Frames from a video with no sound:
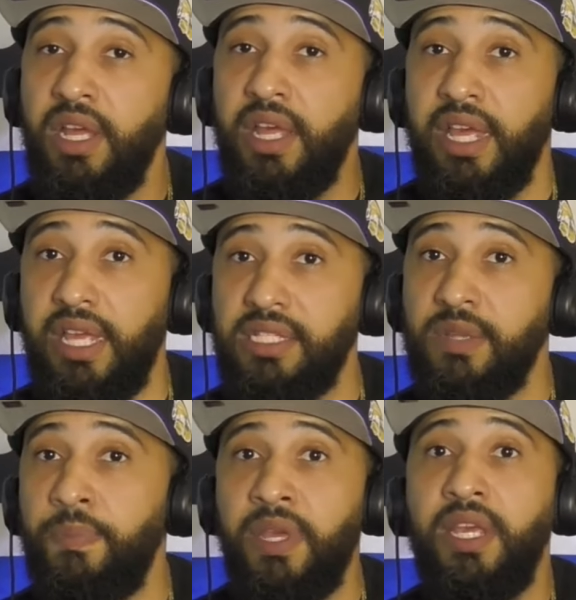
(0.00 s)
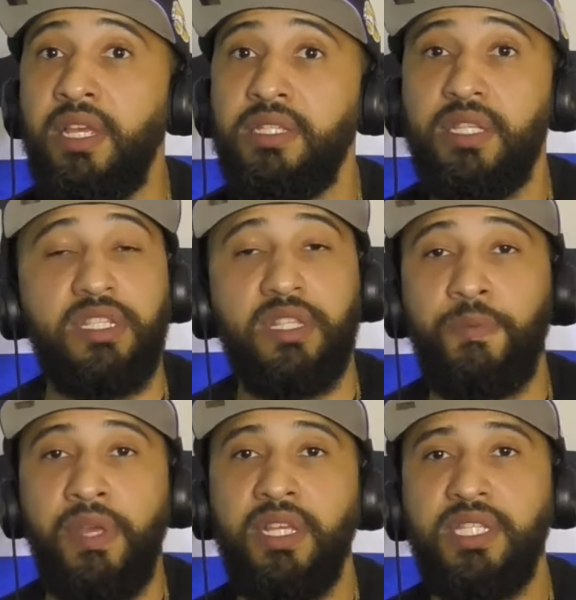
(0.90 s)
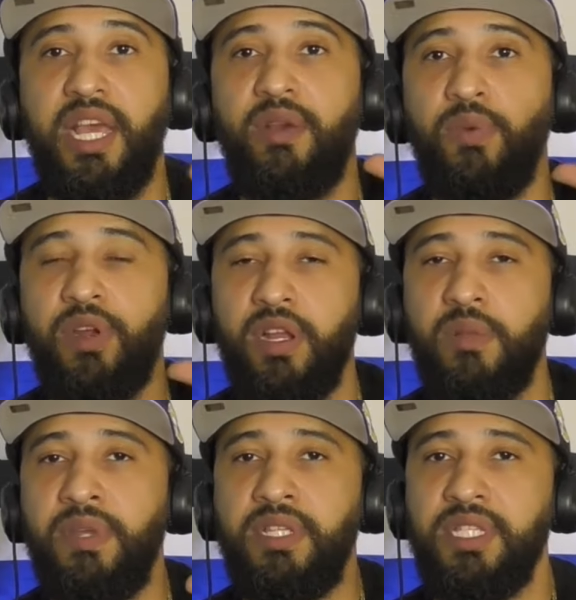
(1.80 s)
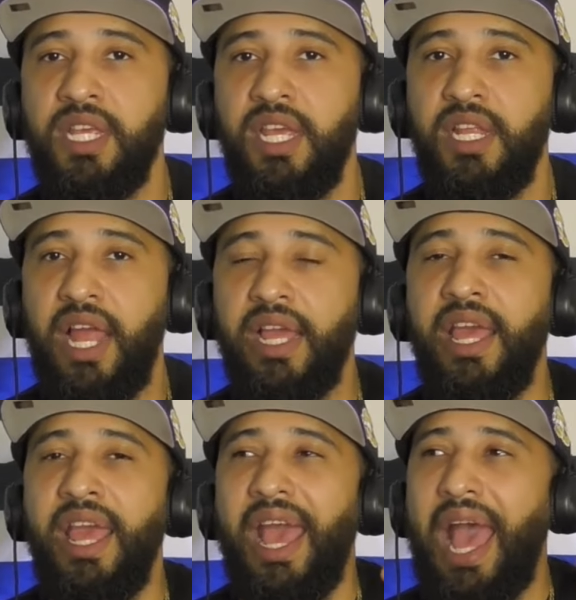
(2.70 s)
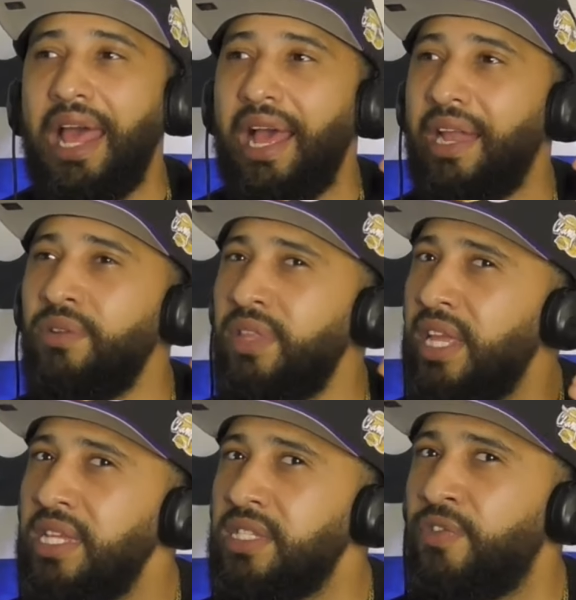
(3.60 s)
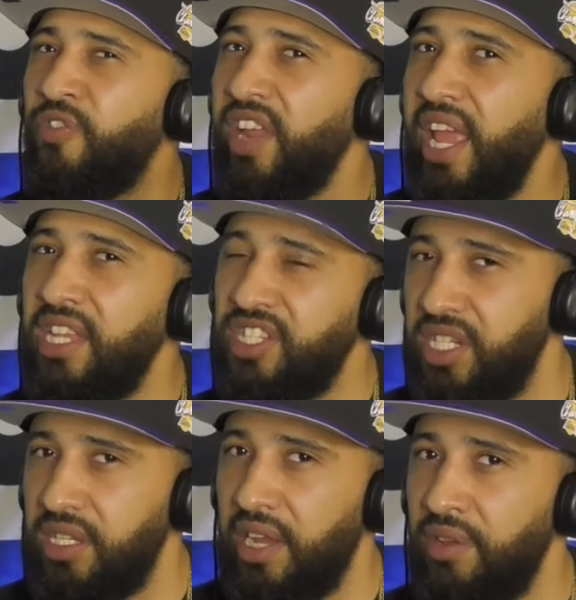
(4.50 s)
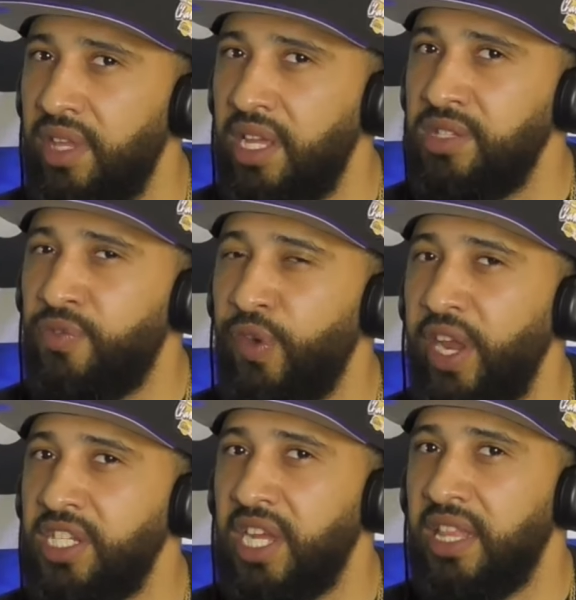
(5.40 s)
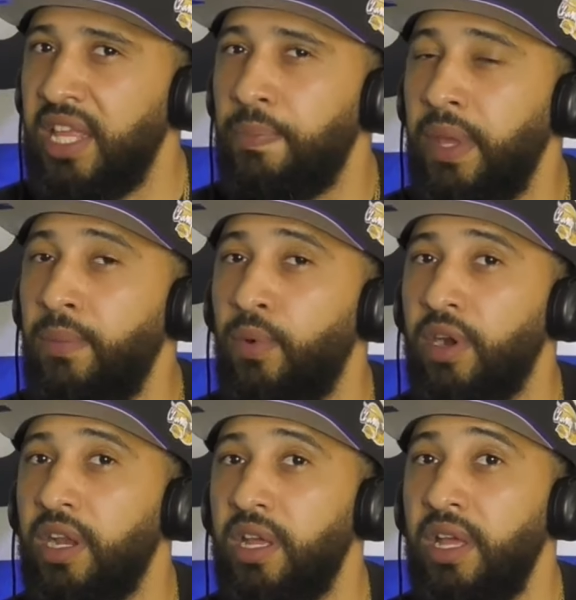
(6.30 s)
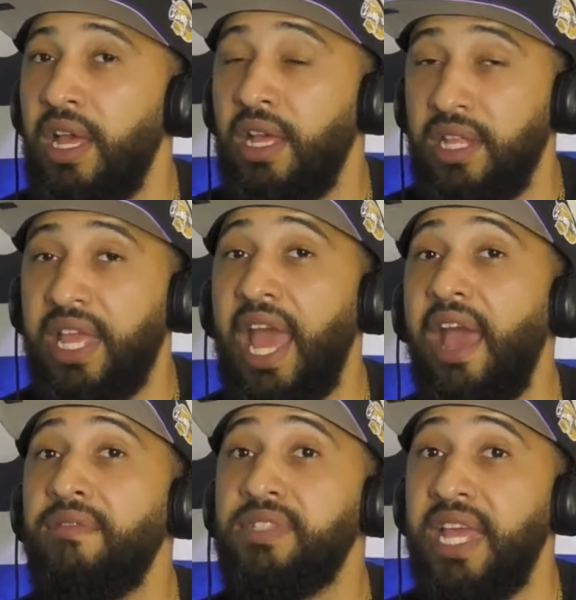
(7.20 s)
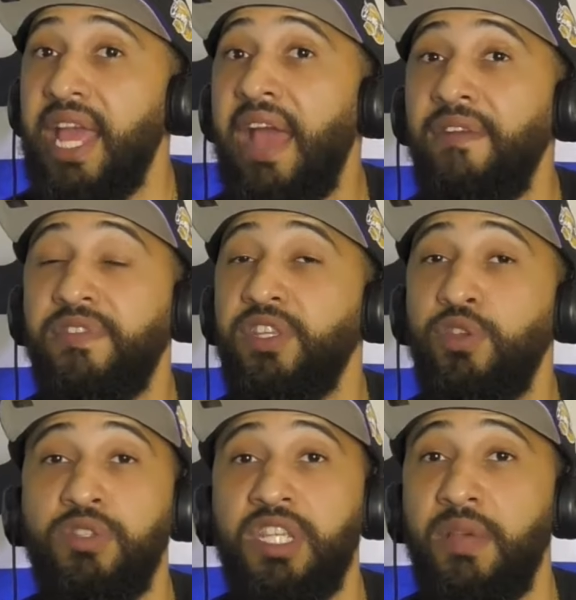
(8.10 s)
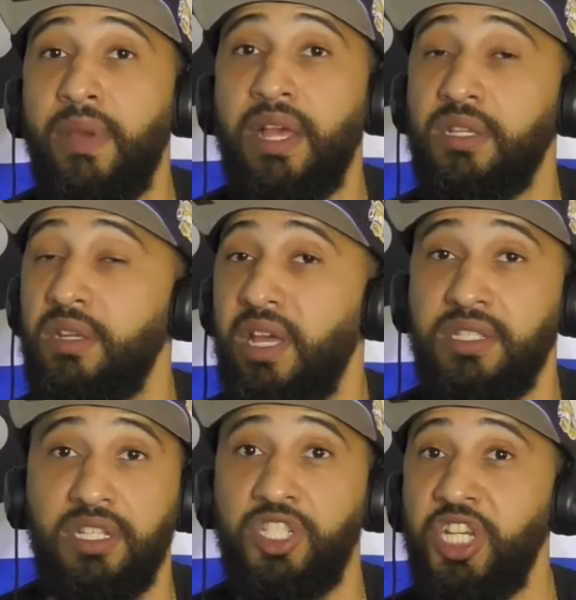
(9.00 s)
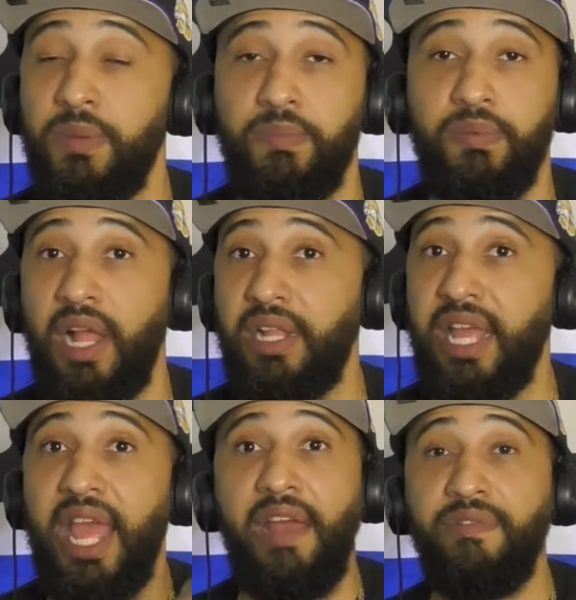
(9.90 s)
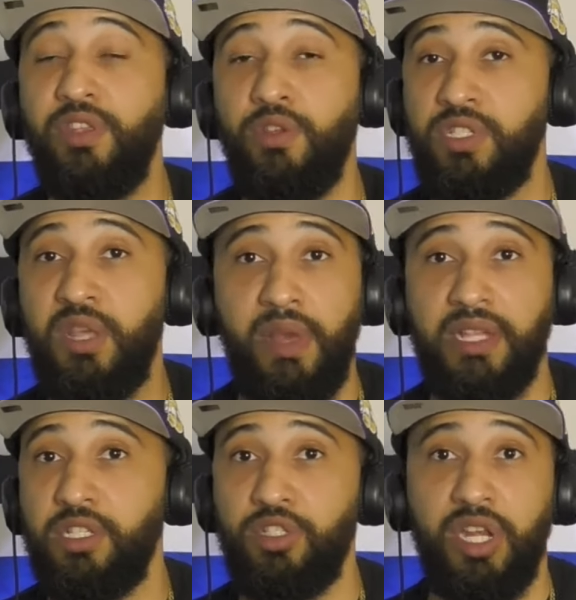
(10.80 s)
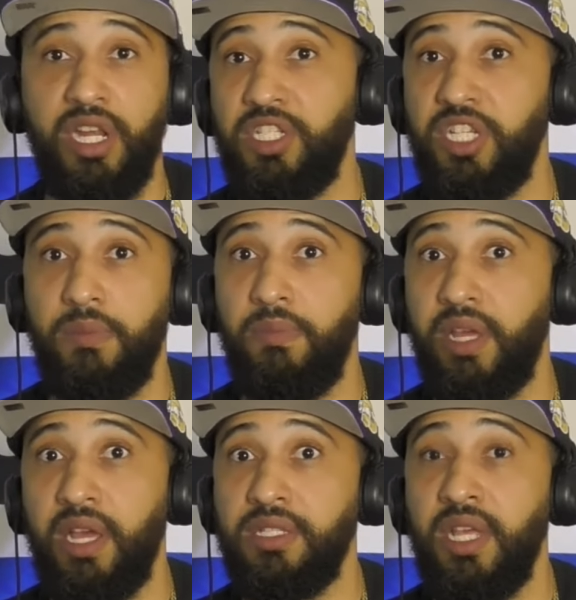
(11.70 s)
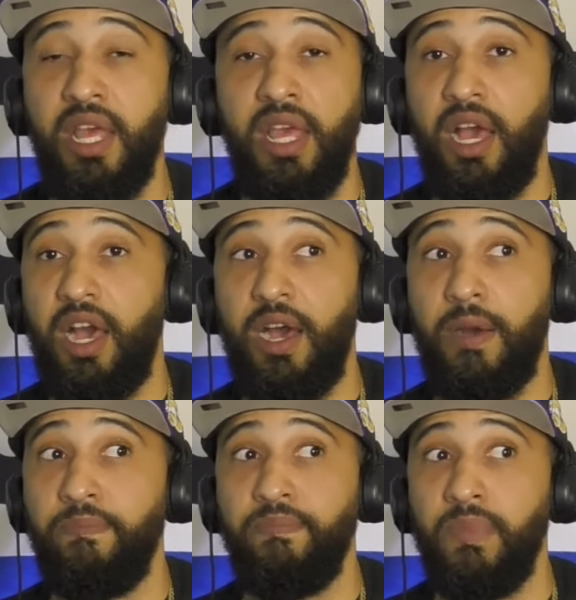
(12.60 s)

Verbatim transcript: he's a piece. He's a piece that we're gonna be seeing. Like, I, I don't think he's a free agent. I don't think he's a free agent. I think people are gonna the Cavs, they have to use him as a as a chip. Like they have to use him as a trade chip because um